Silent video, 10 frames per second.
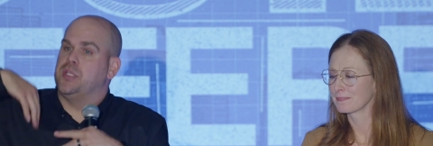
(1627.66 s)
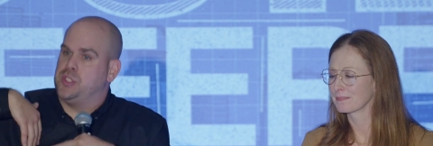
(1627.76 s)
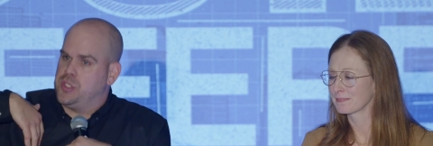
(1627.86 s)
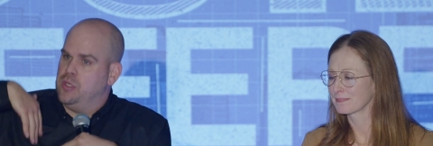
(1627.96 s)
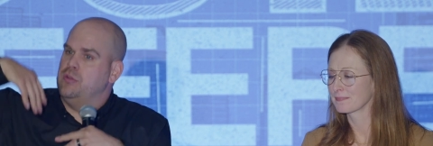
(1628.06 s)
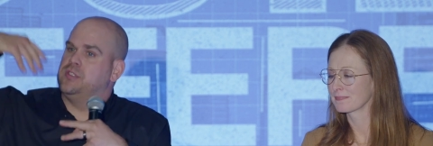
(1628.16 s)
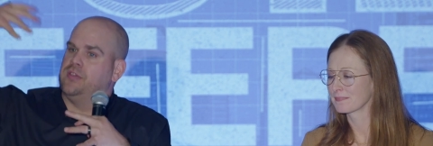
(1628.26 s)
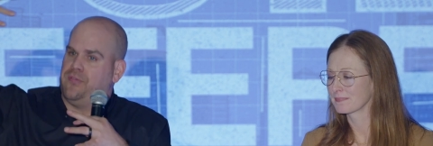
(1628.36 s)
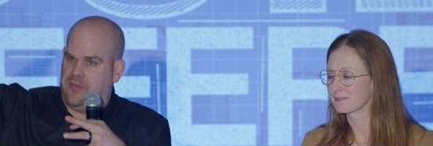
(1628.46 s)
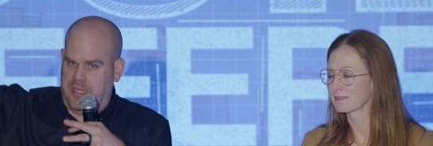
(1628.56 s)
Speaker 1: going to
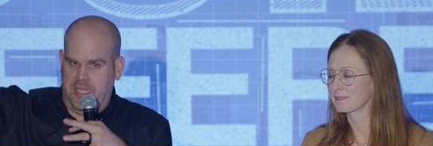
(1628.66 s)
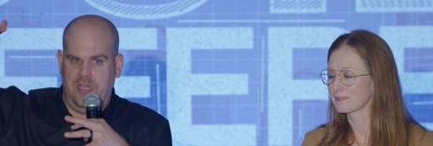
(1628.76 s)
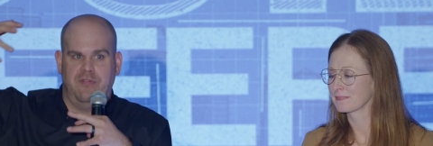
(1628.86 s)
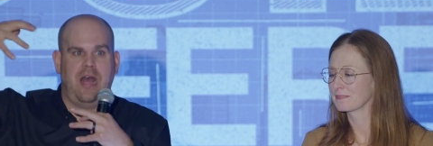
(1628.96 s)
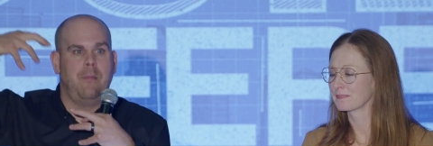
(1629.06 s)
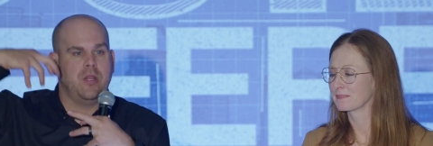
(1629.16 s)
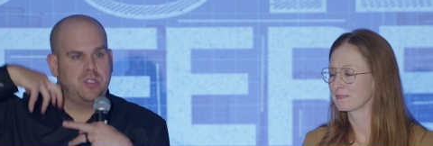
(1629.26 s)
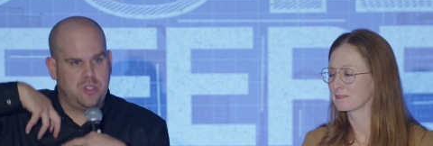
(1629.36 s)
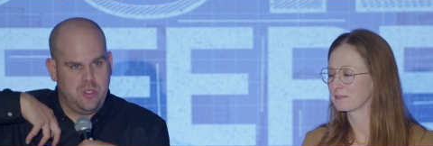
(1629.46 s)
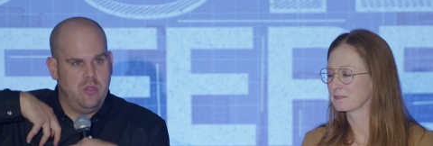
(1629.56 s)
choose to forgive. I'm
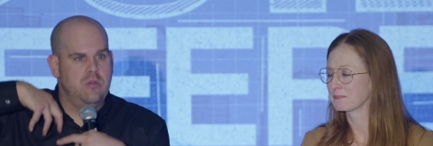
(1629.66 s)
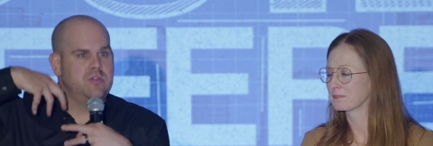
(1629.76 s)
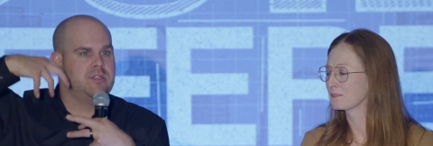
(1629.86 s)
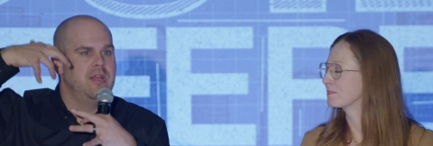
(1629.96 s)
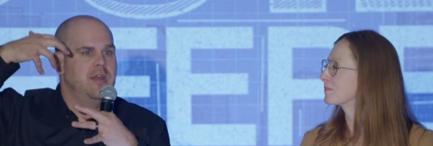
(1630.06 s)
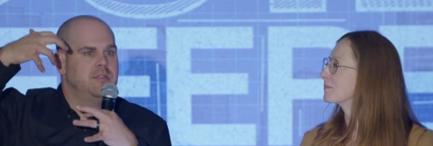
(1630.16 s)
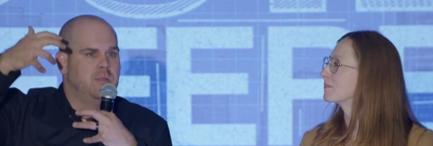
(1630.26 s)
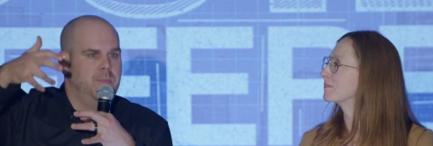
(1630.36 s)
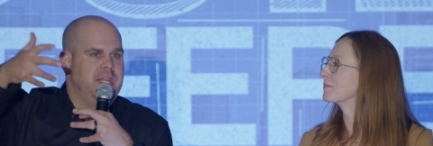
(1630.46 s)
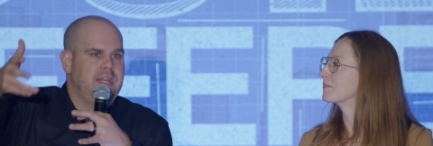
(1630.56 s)
going to choose
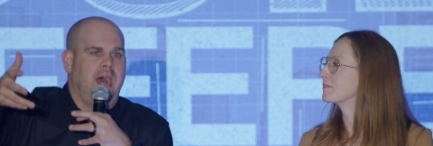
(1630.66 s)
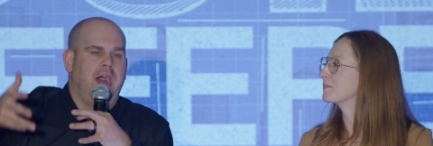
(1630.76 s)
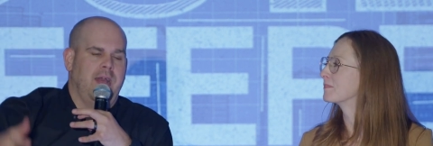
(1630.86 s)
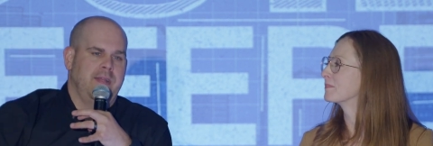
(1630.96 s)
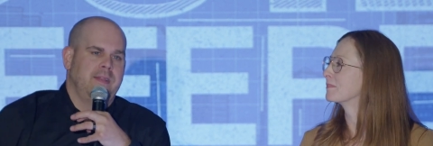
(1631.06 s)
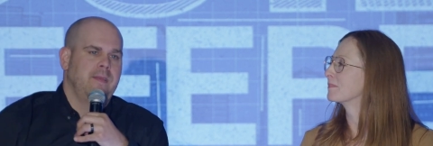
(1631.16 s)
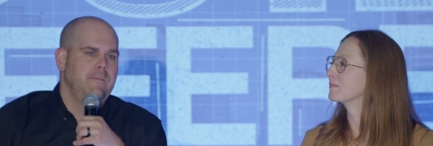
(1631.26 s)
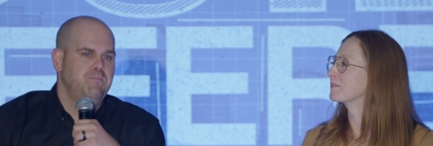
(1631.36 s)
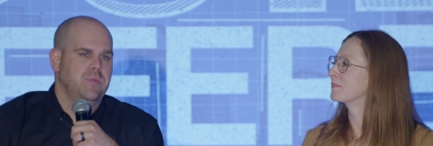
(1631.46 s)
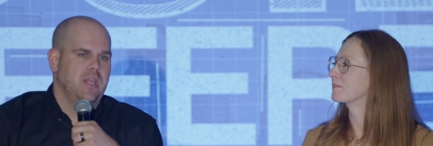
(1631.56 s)
to be kind
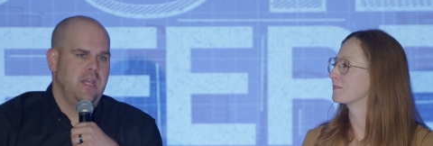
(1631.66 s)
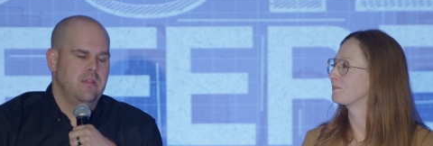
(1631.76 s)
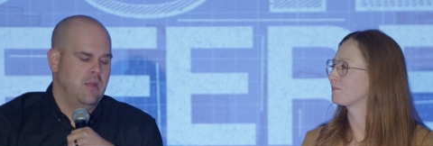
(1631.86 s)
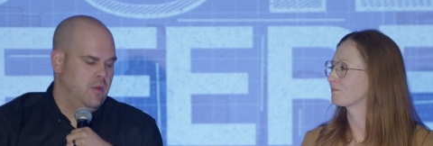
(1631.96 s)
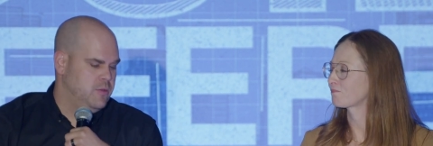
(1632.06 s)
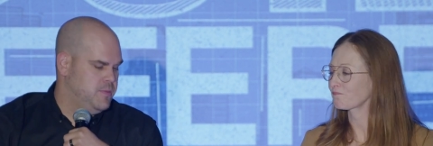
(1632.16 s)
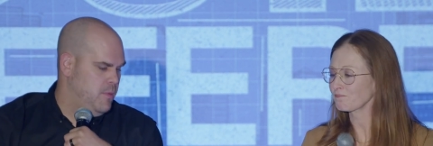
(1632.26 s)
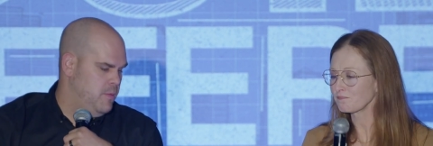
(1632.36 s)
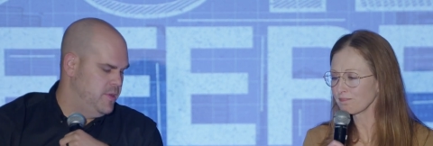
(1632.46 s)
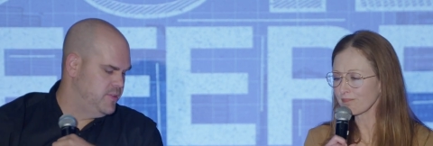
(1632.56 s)
in
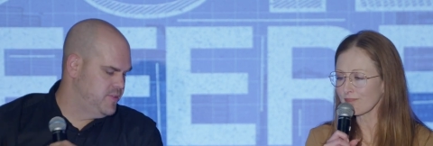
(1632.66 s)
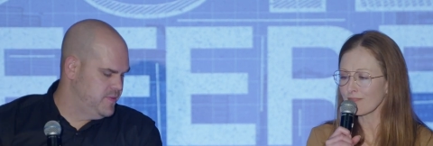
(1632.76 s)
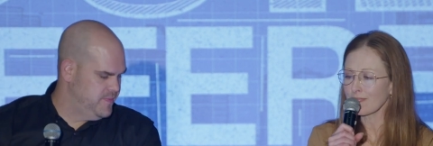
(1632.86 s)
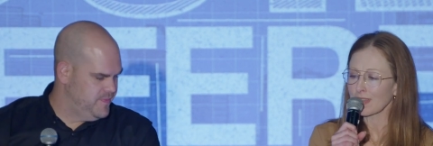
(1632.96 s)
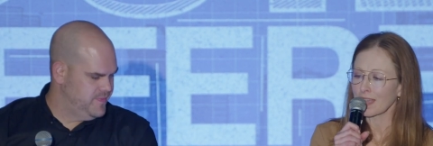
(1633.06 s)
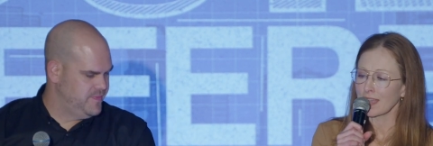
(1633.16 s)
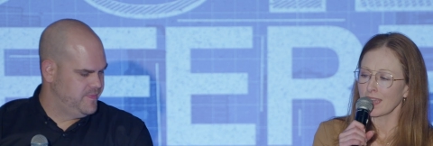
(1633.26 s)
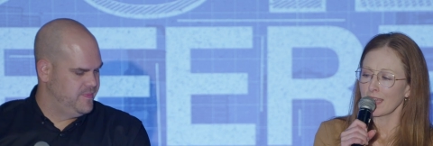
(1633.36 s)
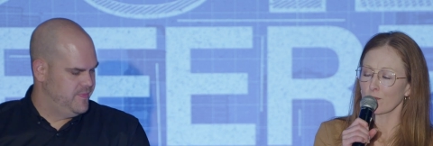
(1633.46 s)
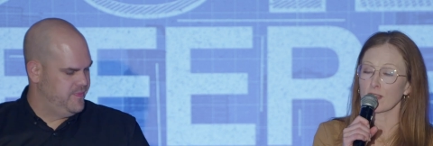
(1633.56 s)
those moments.
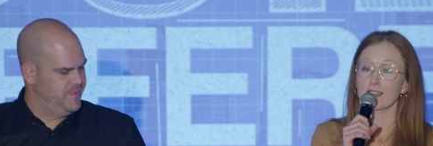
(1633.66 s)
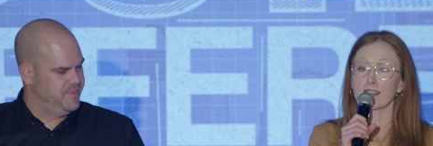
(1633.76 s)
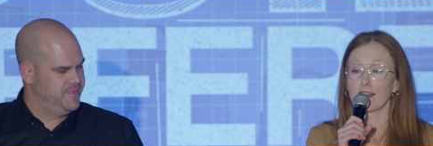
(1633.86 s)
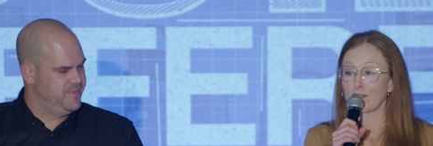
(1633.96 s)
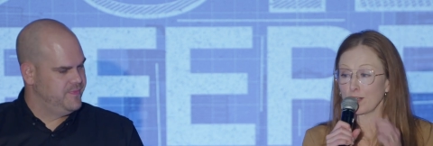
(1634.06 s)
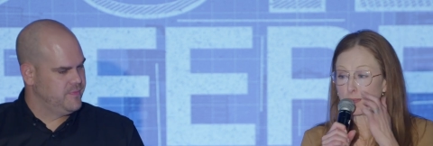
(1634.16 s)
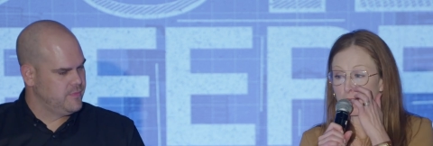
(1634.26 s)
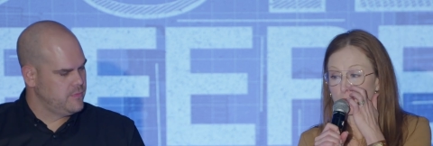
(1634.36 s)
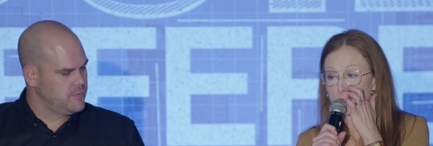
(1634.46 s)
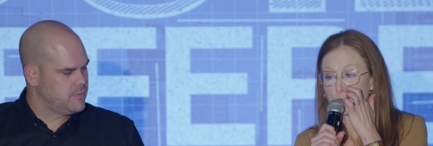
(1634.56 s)
Speaker 2: If we're going to love our
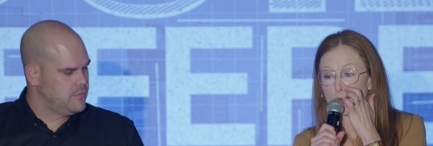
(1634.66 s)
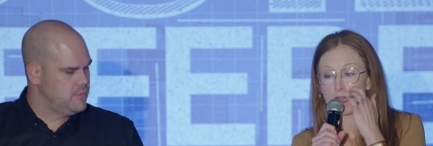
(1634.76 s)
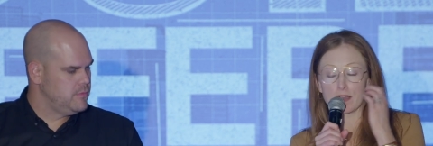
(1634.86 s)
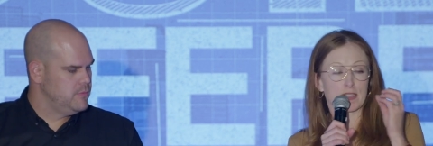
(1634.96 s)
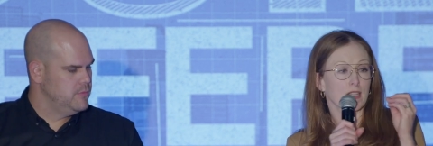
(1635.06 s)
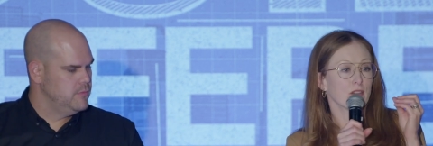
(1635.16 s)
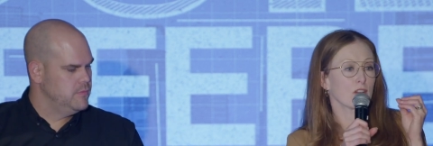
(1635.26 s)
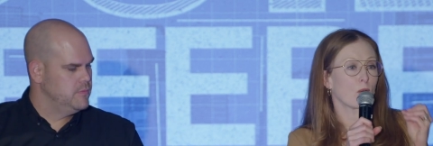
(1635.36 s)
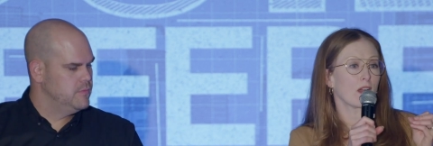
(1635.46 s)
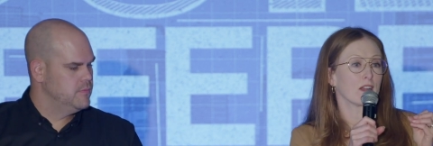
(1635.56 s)
spouses well, it's going
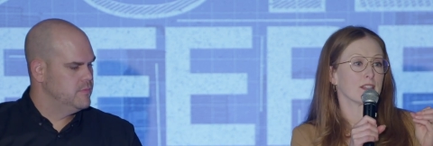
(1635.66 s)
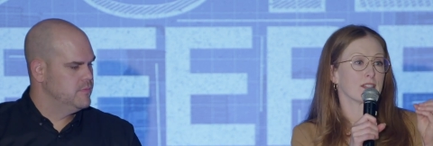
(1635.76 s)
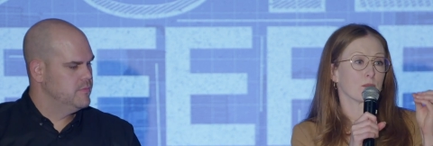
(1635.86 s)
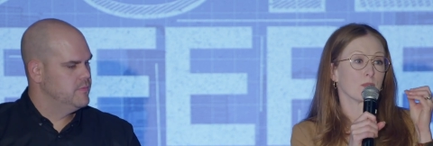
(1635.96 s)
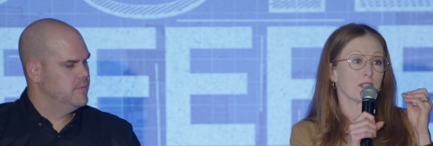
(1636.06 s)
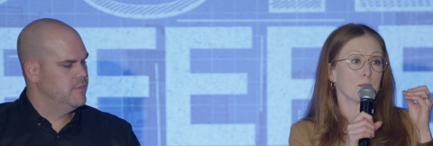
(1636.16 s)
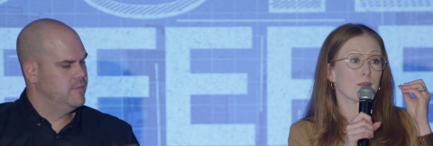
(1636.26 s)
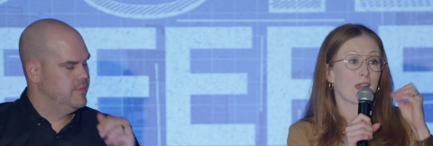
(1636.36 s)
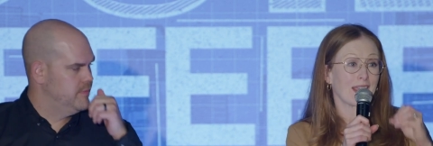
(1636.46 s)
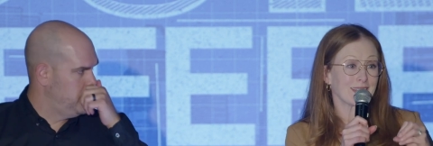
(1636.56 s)
to require us to really
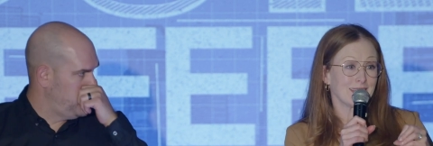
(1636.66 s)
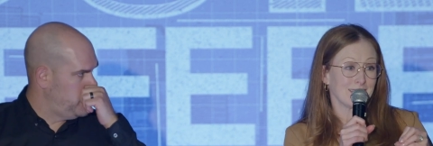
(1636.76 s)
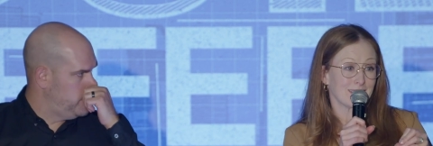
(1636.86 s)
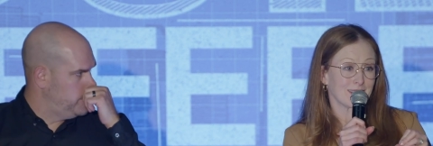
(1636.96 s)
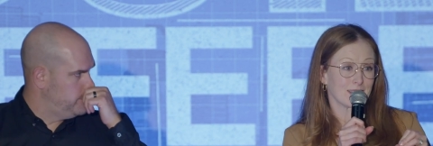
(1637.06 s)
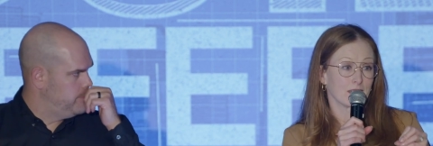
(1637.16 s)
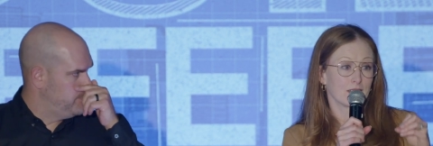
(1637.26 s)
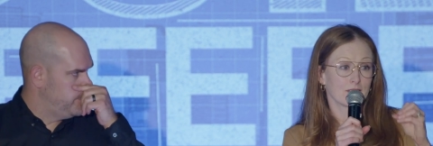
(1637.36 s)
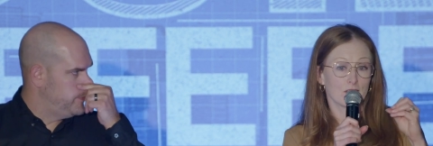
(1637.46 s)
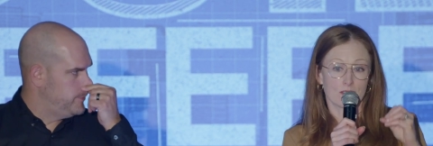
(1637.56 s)
practice
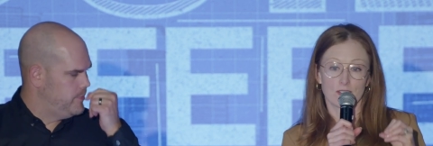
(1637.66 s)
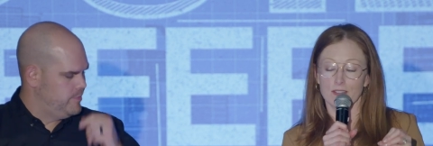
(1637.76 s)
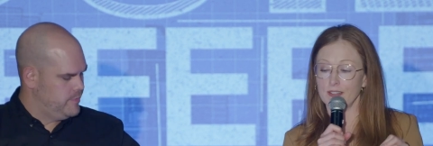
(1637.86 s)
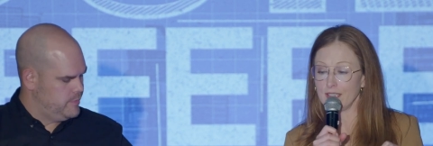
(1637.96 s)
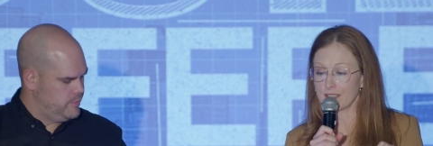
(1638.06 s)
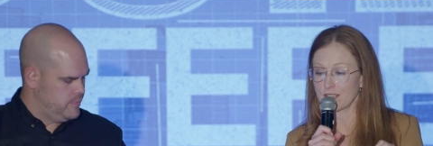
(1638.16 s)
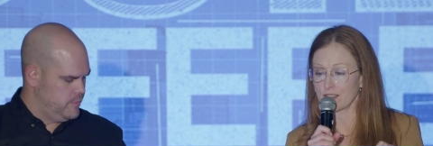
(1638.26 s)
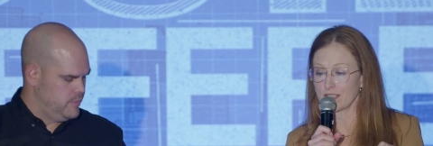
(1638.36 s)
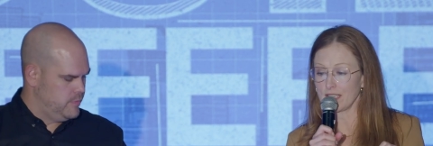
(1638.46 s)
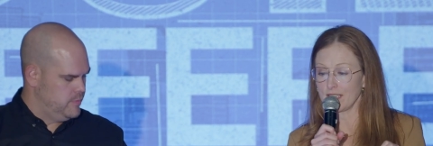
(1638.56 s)
1 Corinthians
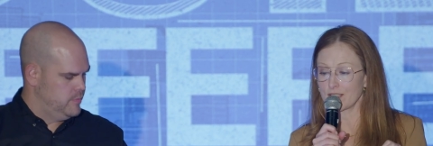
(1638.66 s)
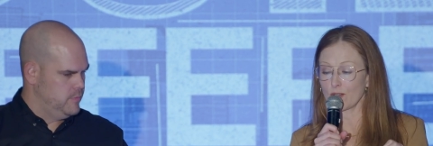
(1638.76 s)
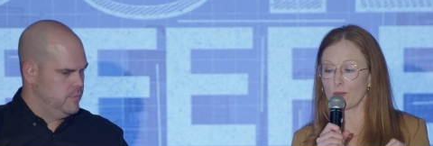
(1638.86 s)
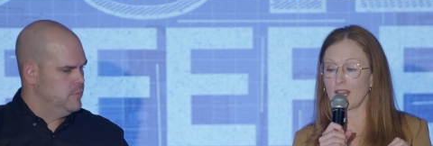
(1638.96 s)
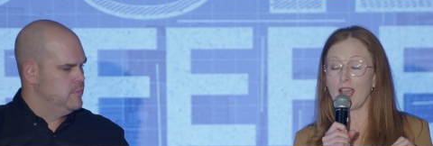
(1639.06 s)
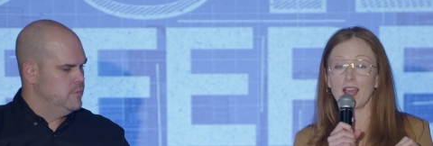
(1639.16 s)
13. So I want to